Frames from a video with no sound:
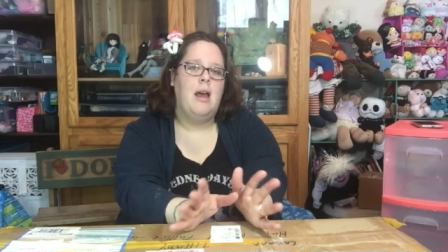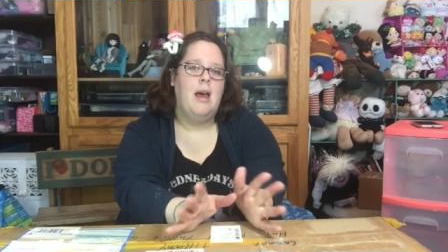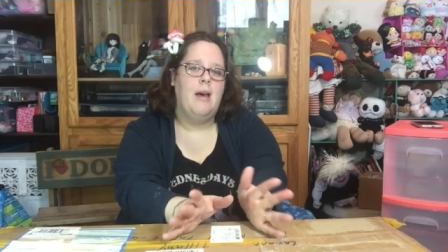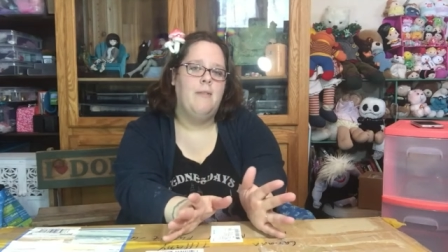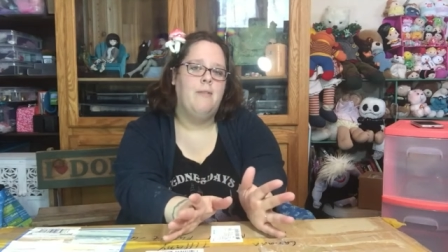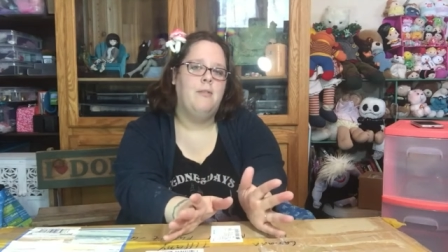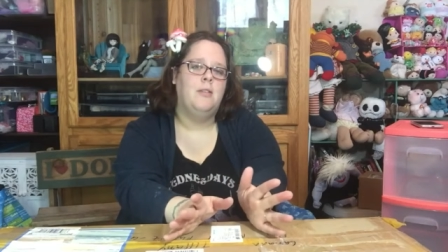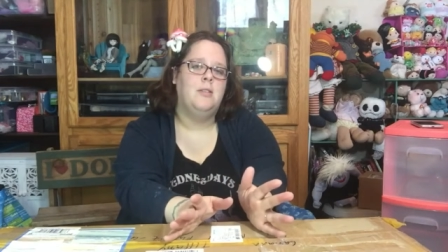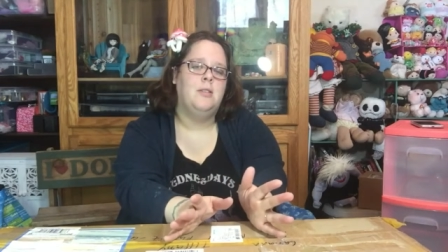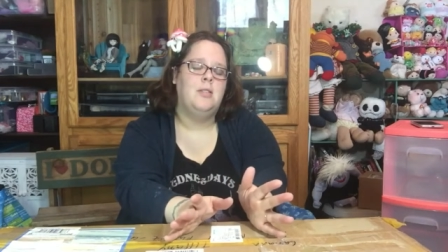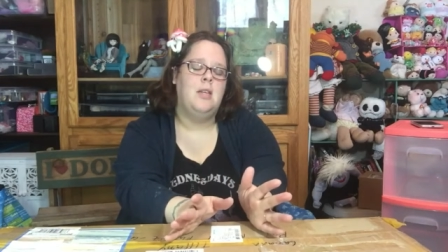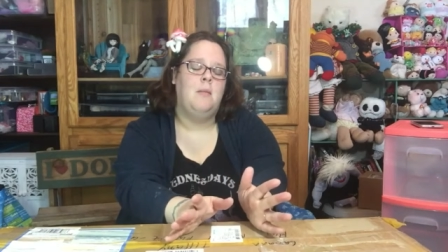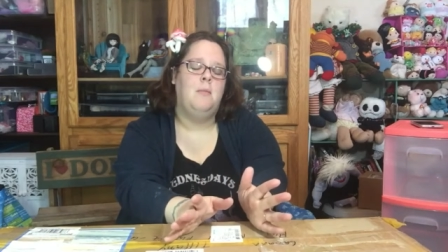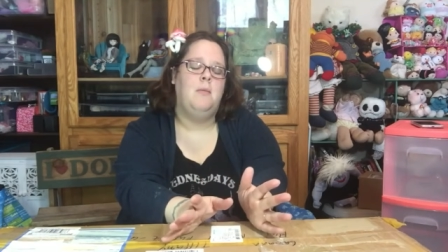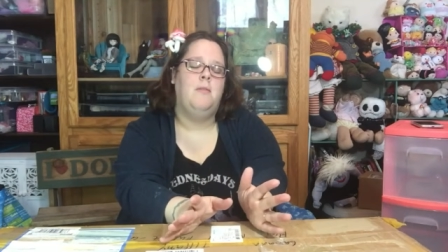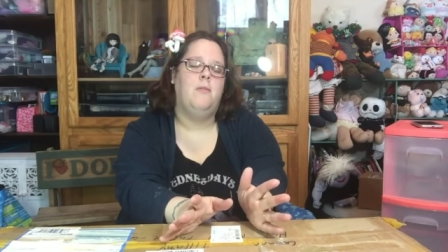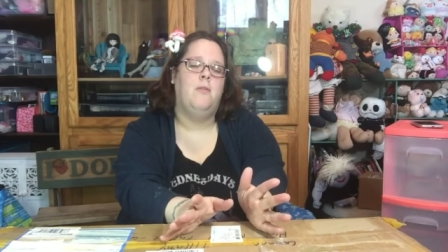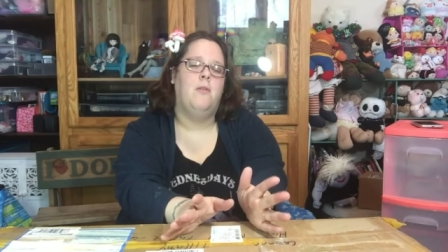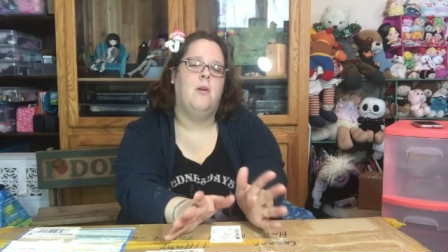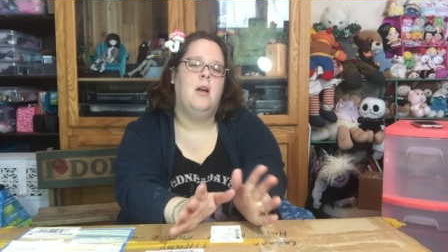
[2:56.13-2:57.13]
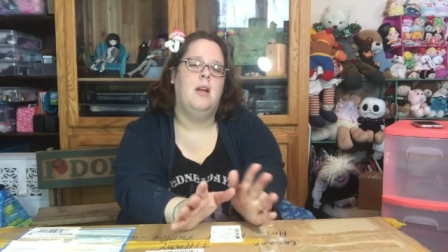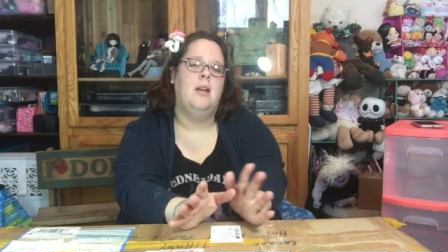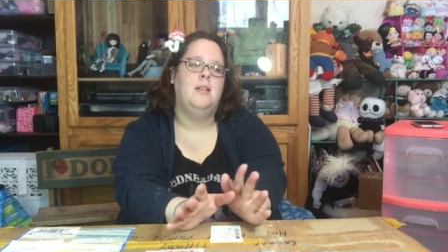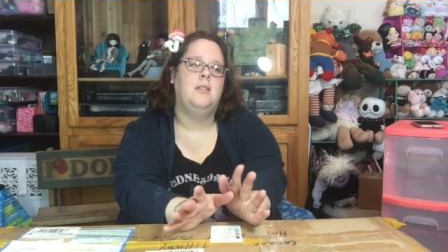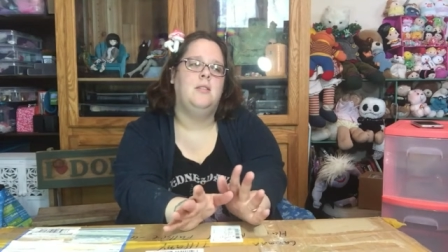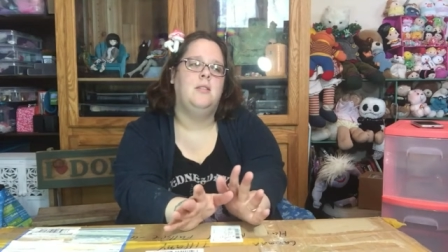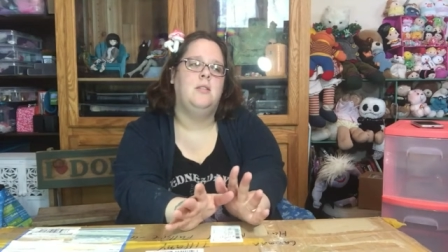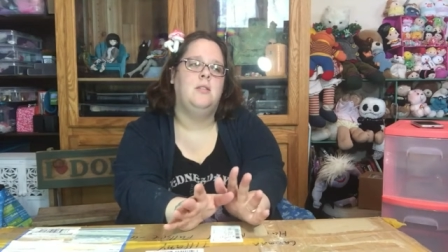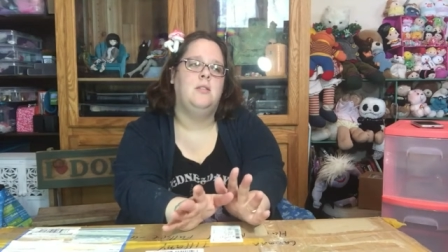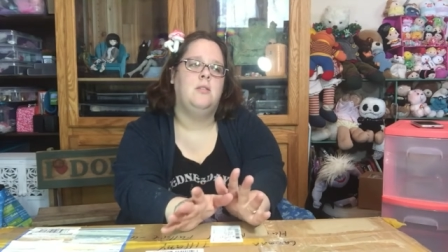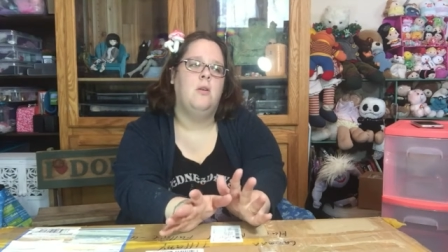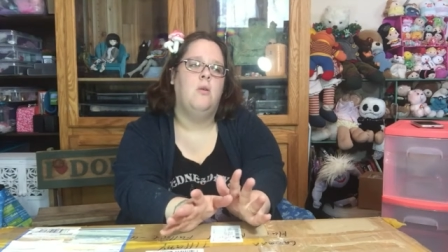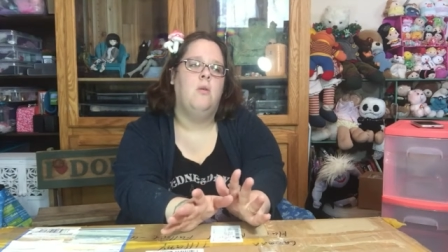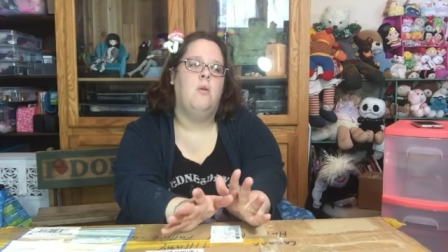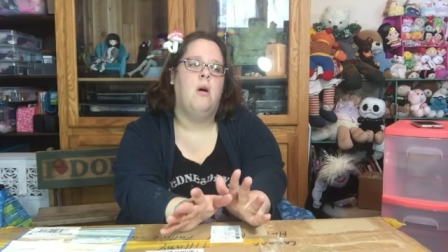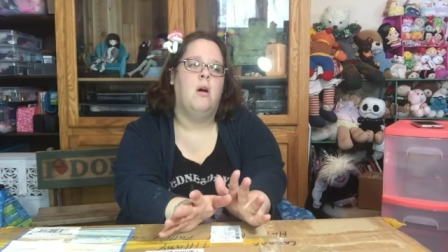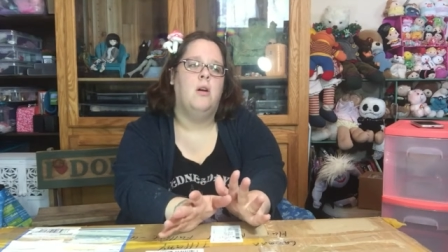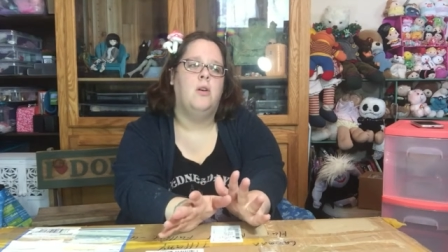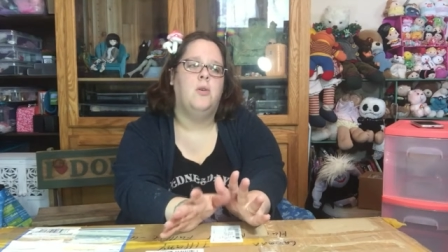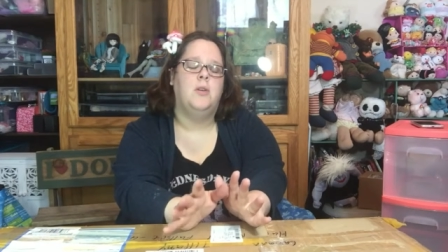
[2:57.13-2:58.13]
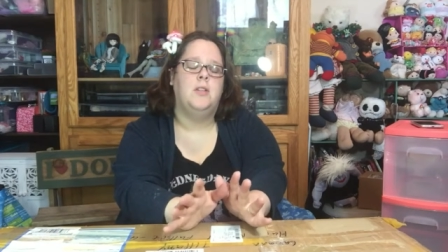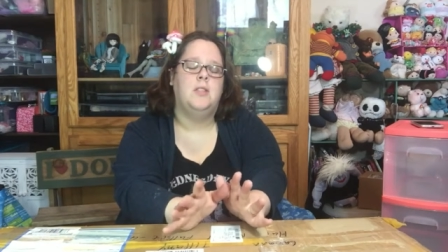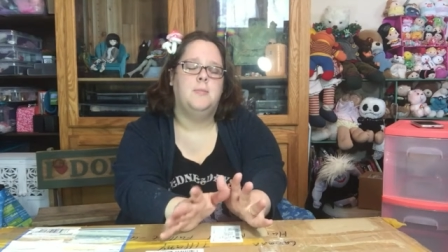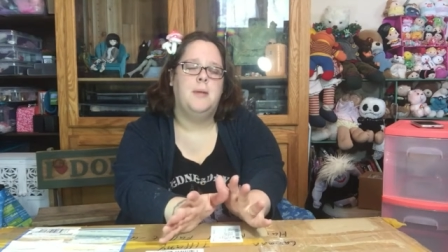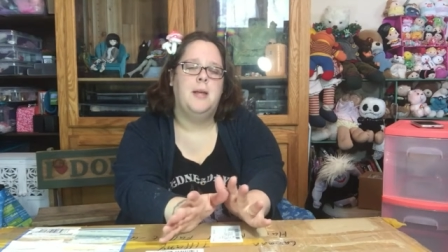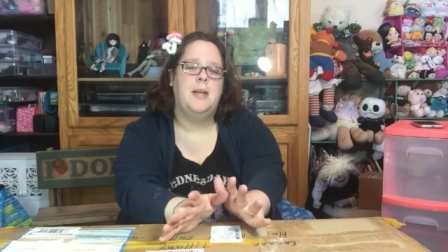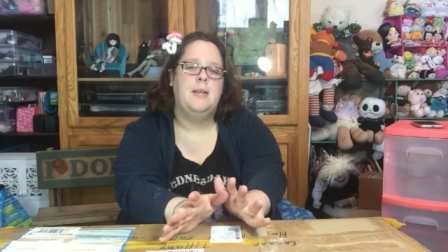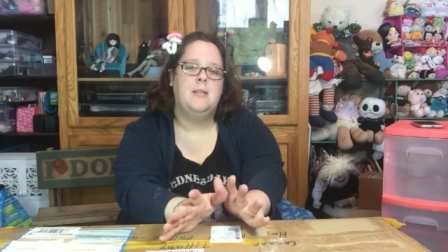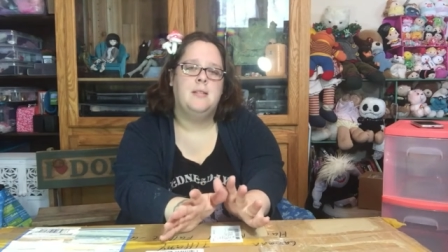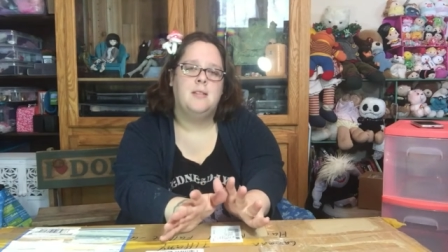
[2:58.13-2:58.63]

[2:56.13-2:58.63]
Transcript: ever seen before, and it's so hard to explain